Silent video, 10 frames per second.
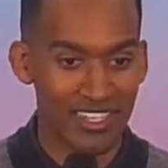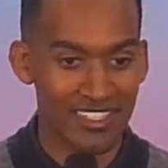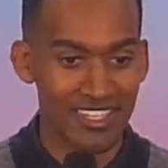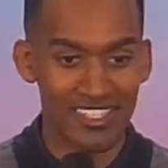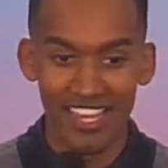
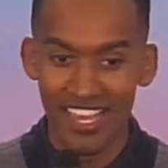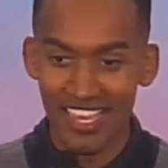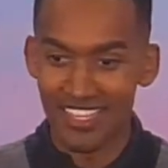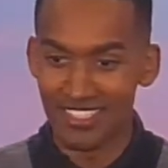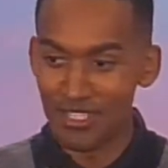Is
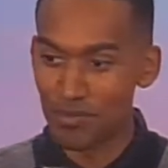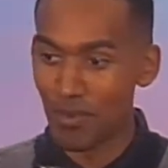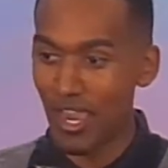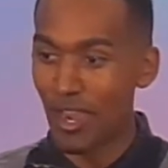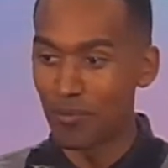this
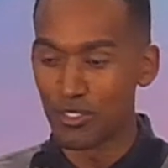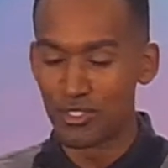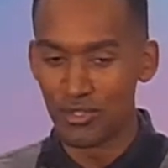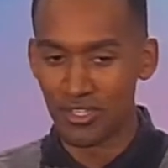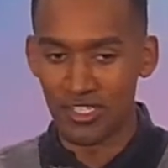my
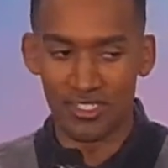opportunity?